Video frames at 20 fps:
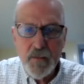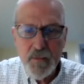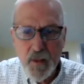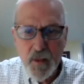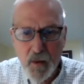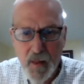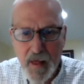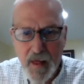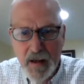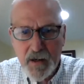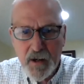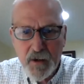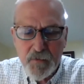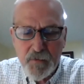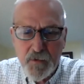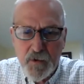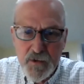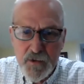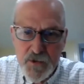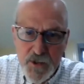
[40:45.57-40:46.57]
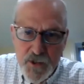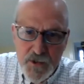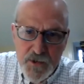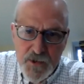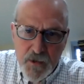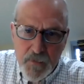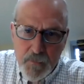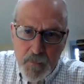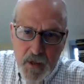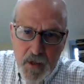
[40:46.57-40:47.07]
the lack of
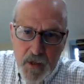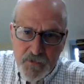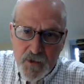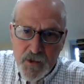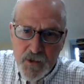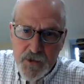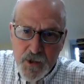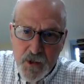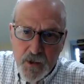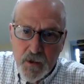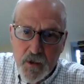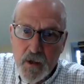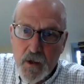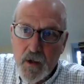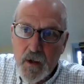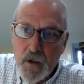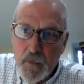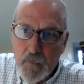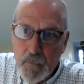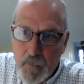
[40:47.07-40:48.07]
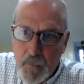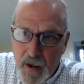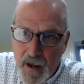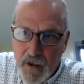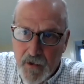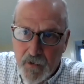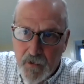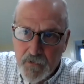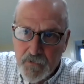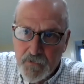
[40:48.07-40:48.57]
consistent messaging
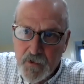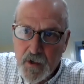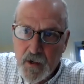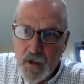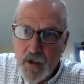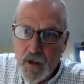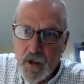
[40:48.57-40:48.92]
matters.